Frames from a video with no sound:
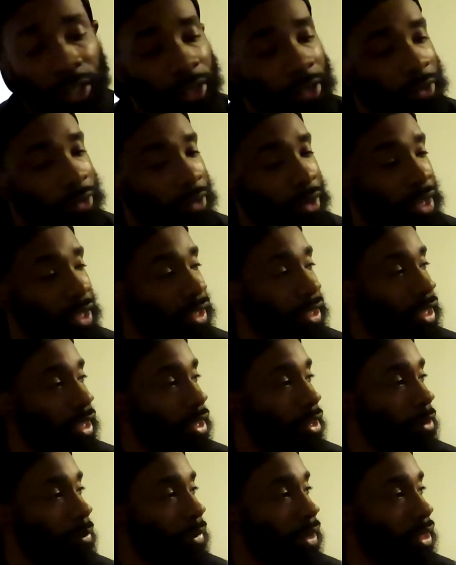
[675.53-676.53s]
right
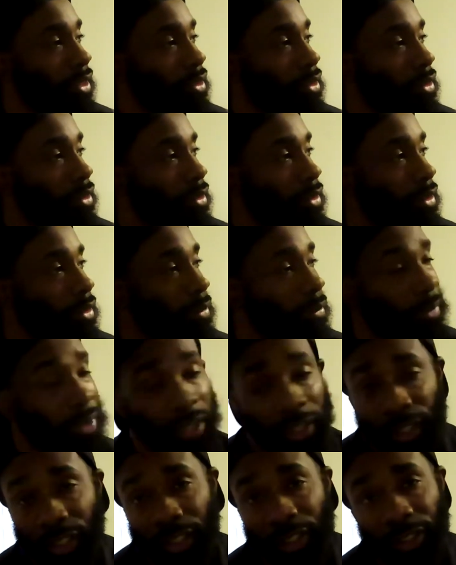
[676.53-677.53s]
now, I'm about to
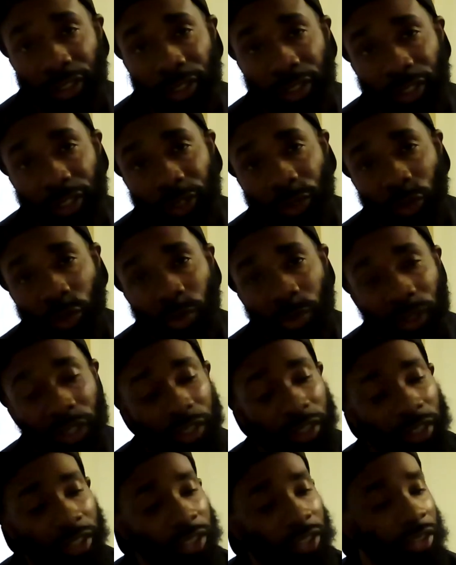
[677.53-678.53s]
get in here and do some
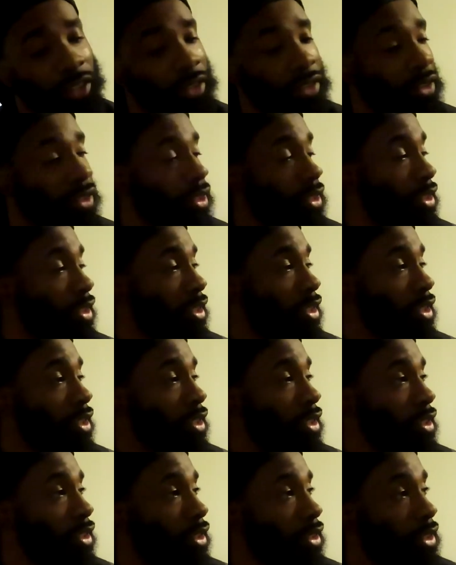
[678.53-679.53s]
cleaning,
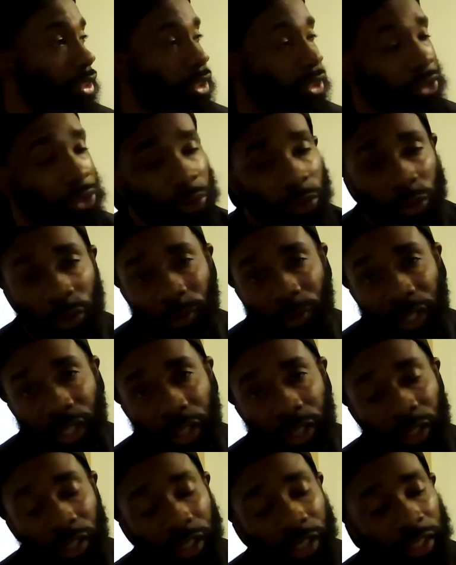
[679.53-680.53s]
do some
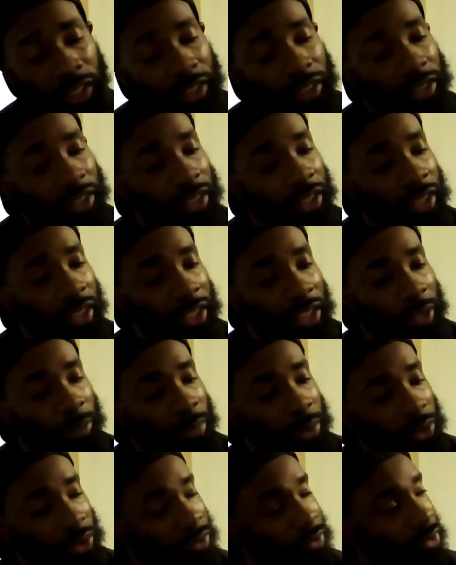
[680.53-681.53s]
editing. Like I said, I gotta
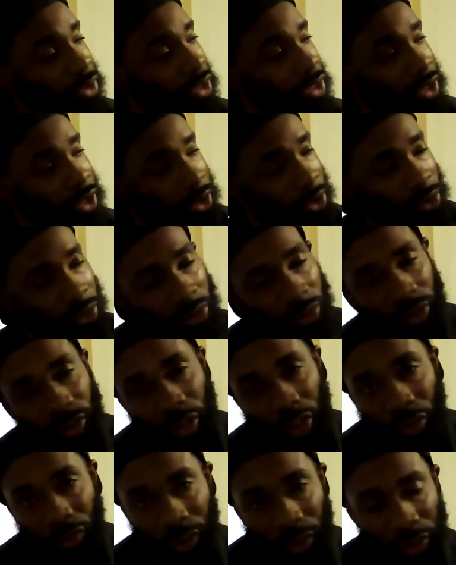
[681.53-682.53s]
put some videos
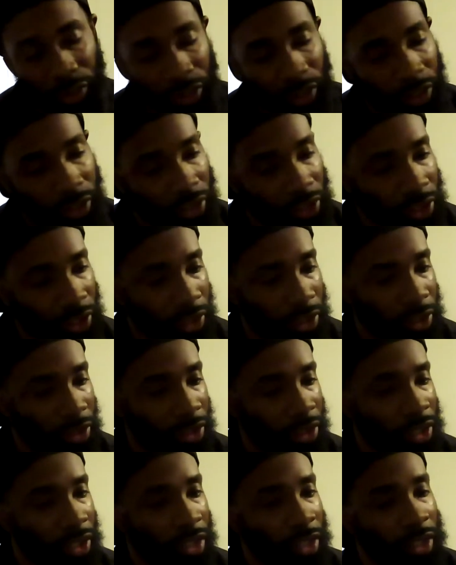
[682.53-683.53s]
over on the other channel.
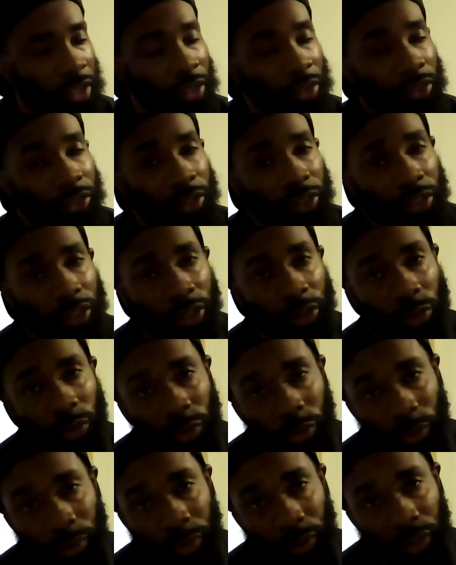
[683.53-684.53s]
This one
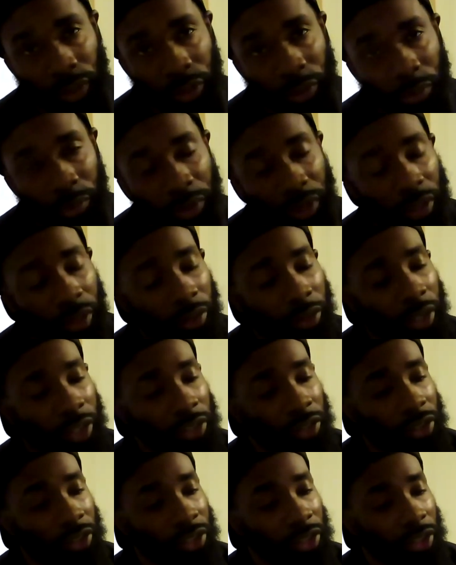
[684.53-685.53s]
will be on the BL
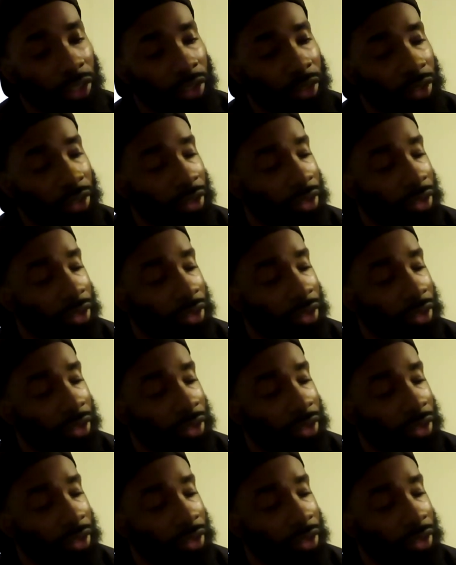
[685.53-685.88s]
Nation channel.